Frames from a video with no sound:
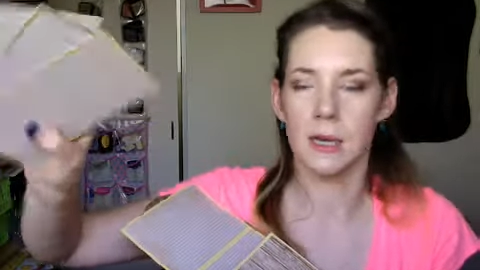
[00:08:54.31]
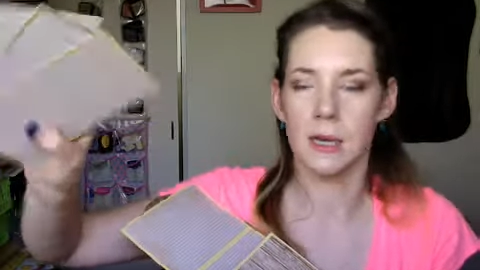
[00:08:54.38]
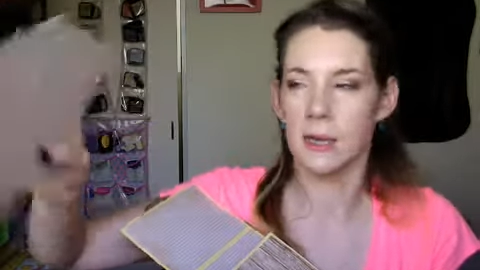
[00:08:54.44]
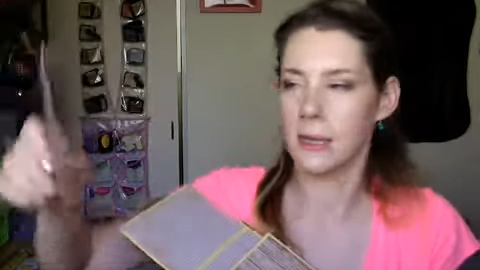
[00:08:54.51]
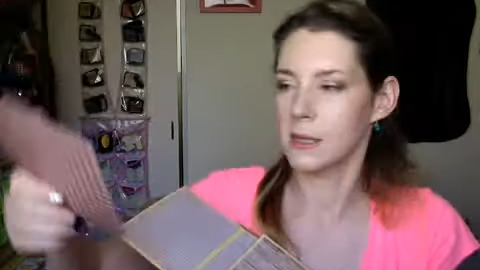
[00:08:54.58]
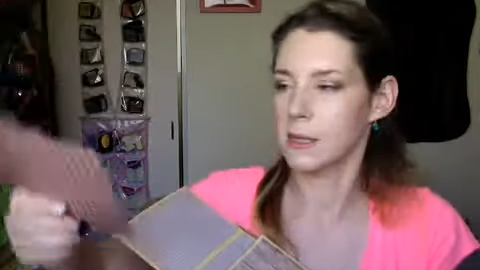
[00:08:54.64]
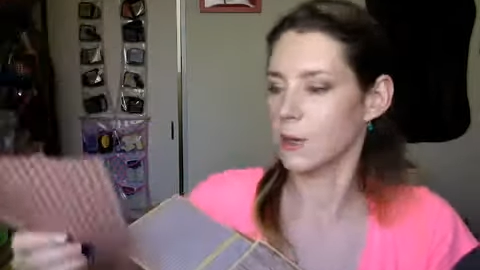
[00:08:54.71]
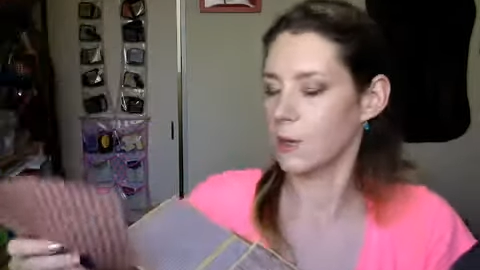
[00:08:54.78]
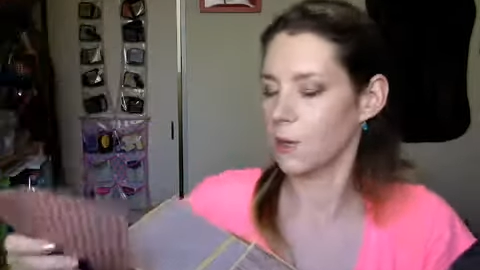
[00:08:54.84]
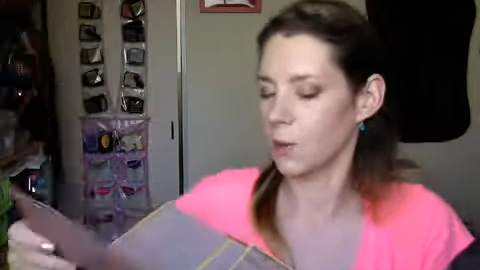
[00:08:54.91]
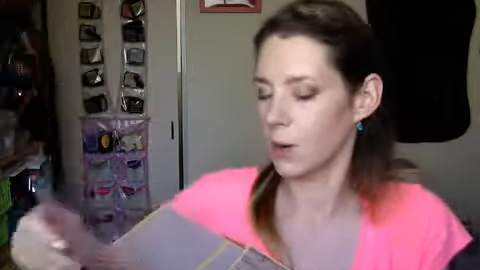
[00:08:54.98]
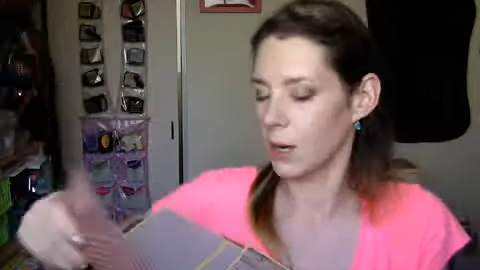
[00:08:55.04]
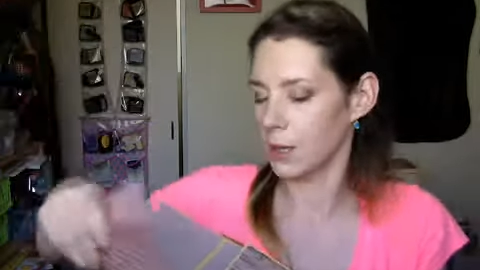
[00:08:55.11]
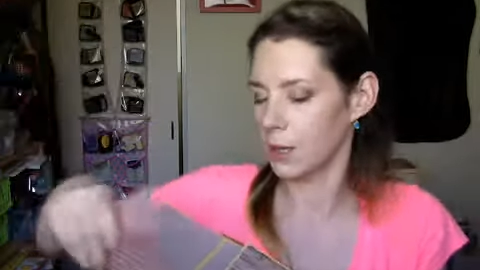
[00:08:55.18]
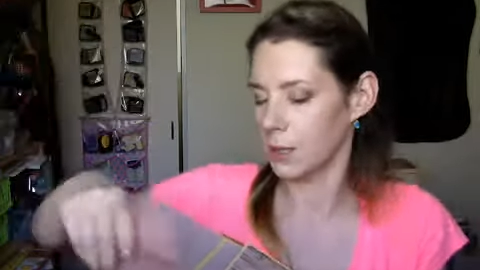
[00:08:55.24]
It's
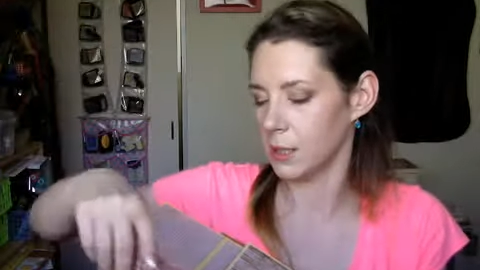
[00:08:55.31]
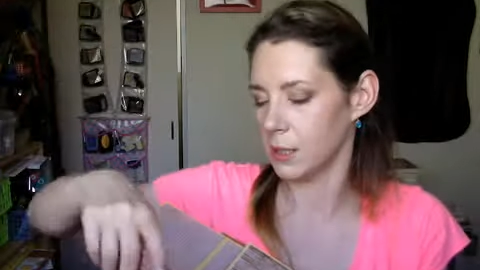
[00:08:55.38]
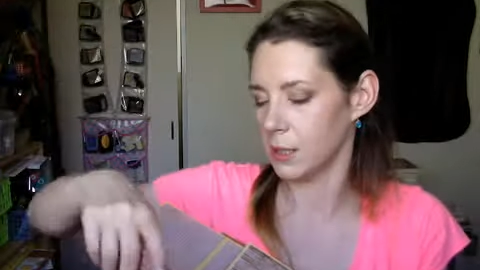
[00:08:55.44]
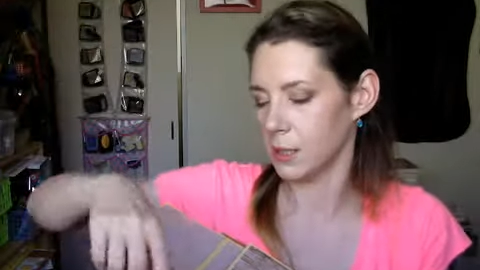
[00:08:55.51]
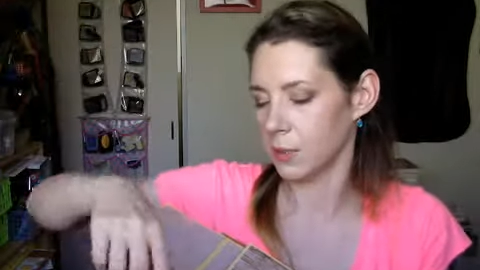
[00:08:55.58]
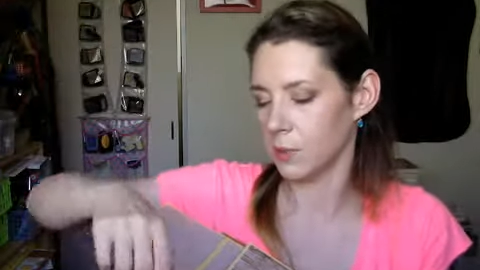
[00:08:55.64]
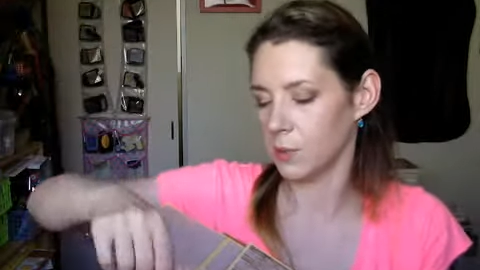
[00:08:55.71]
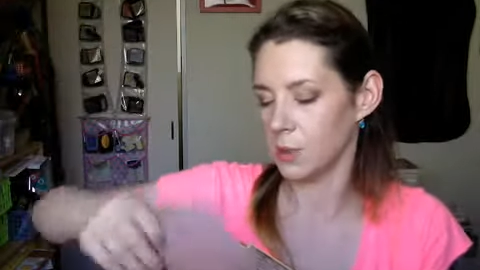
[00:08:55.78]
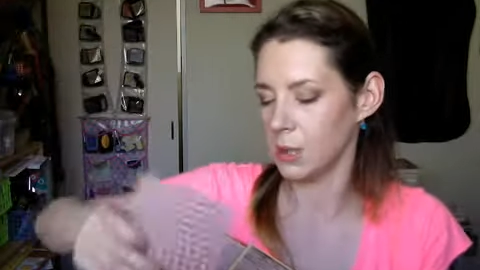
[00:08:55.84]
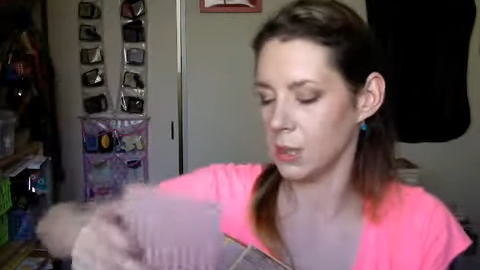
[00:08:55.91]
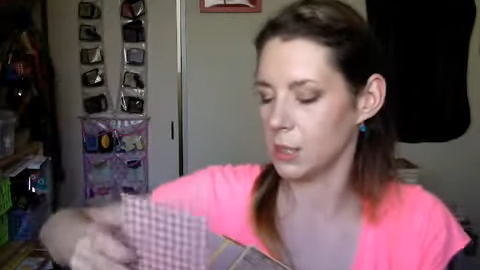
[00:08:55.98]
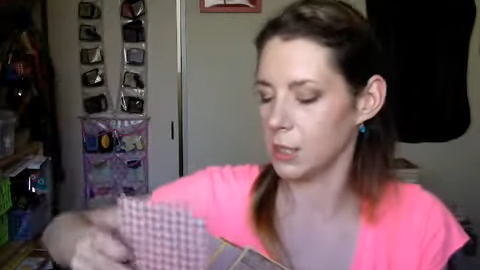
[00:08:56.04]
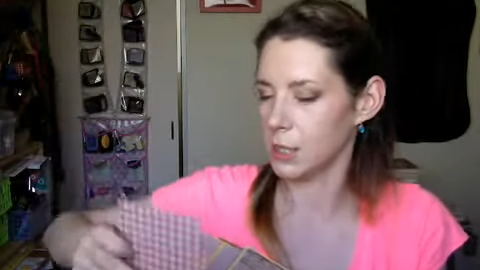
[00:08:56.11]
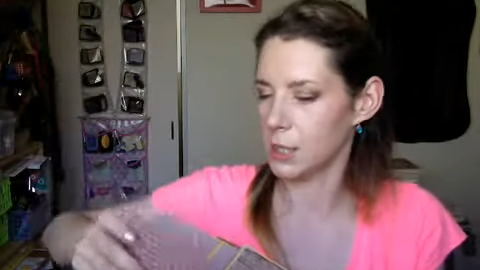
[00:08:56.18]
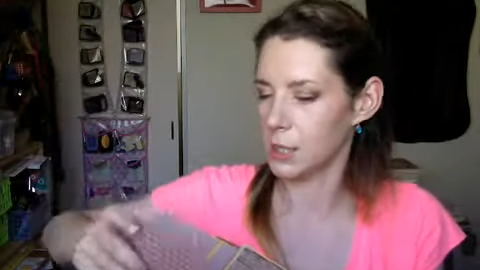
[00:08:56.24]
gorgeous,
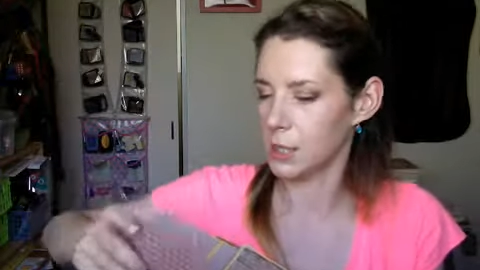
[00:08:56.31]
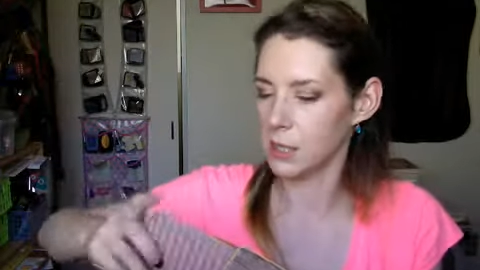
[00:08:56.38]
gorgeous.